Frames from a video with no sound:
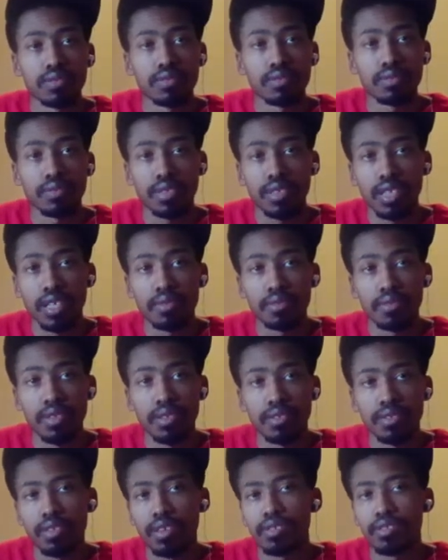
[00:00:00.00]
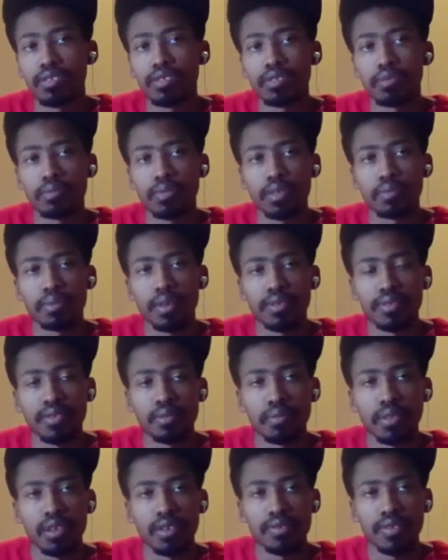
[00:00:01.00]
Cleveland, talked a little bit about
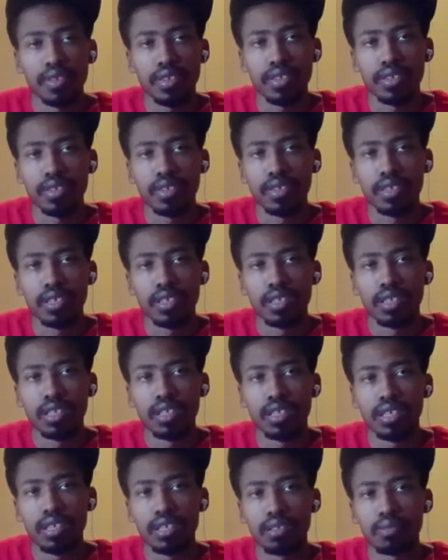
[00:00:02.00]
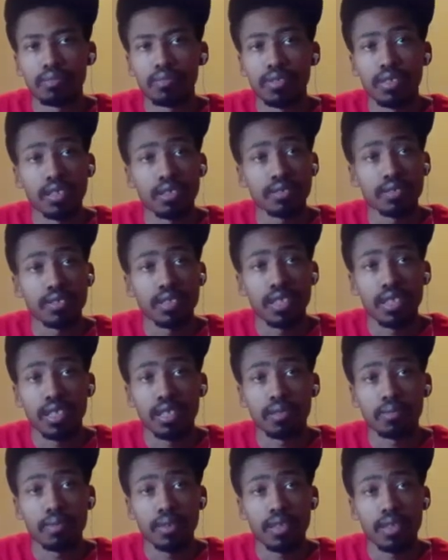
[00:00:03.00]
them already. Young
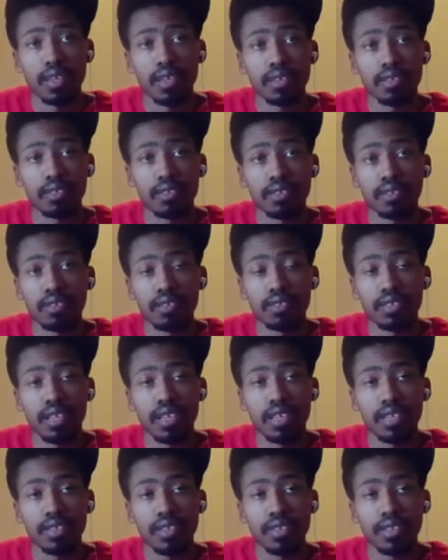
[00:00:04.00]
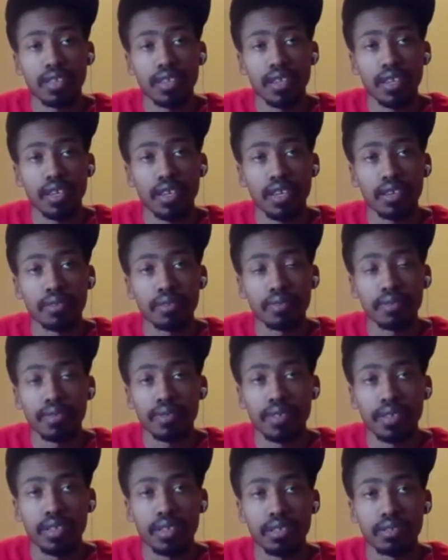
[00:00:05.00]
team. I like the talent that they have.
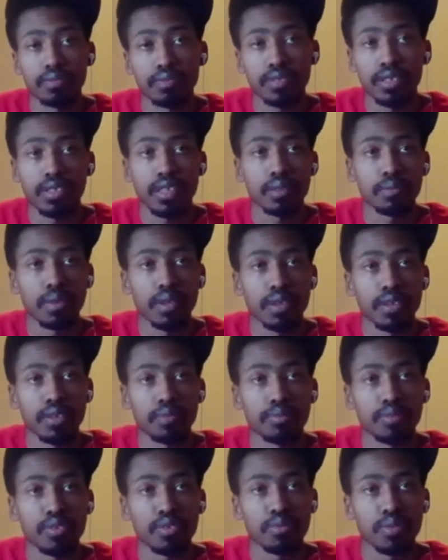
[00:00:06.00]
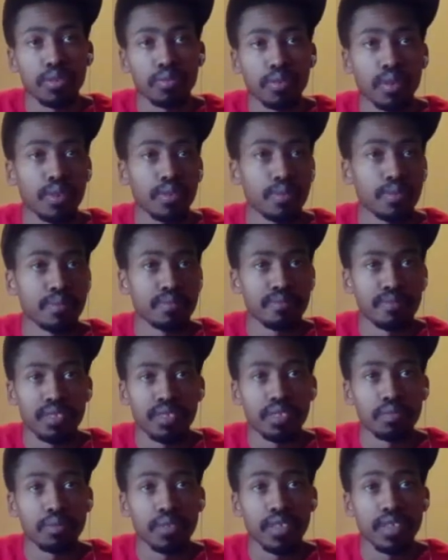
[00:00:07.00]
Can they make an improvement? Well,
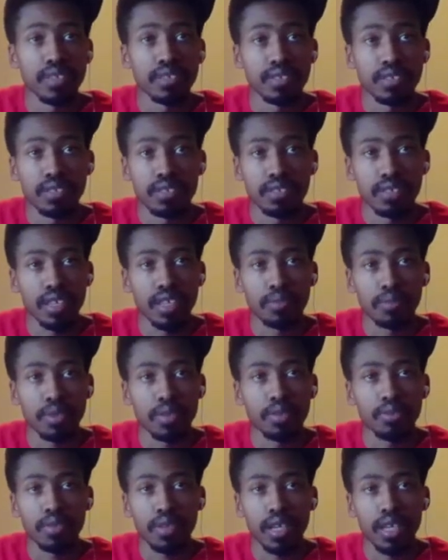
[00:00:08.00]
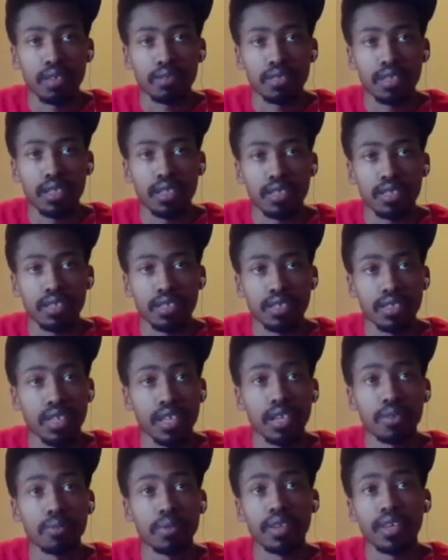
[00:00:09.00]
it'll be easy because they ain't win no games last year.
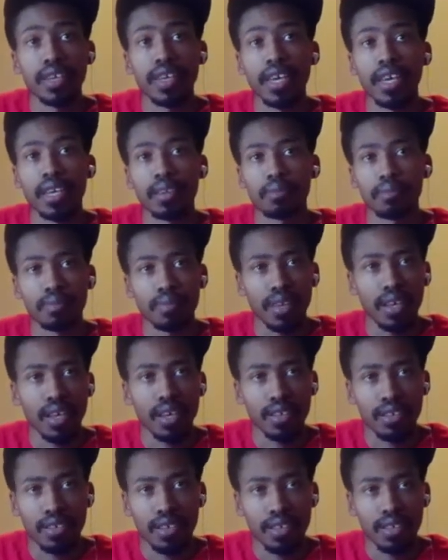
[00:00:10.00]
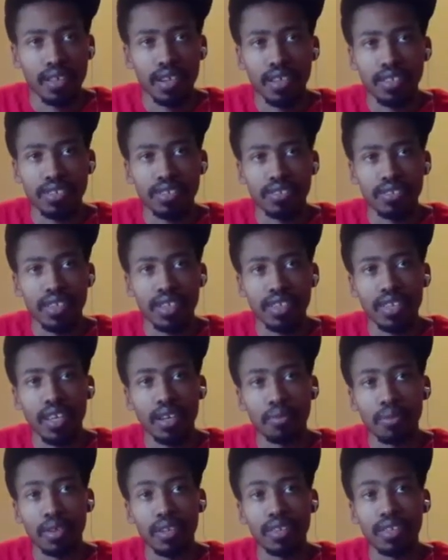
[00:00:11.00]
They'll win a game. I can guarantee you that
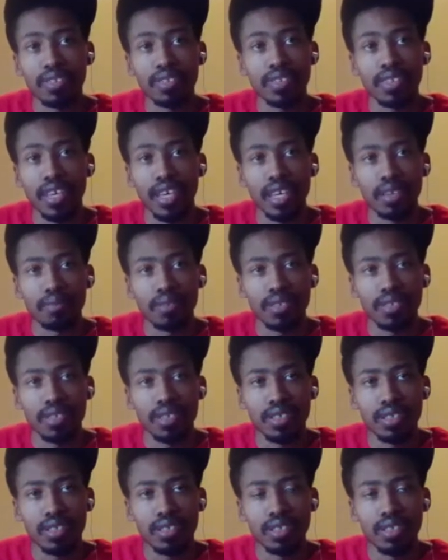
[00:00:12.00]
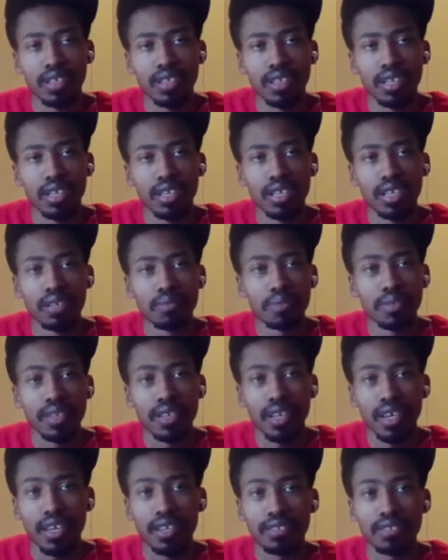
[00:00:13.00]
they'll win at least a game this year. But they
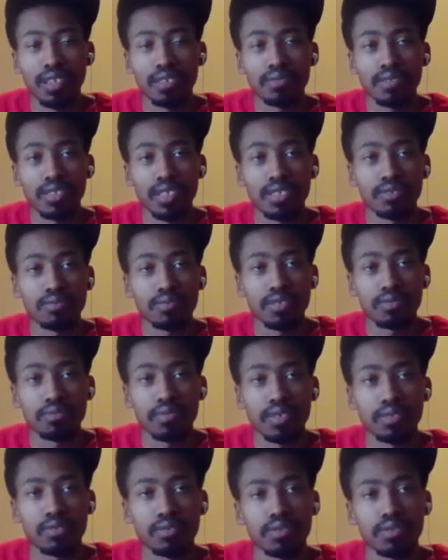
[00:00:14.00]
got a tough schedule as well.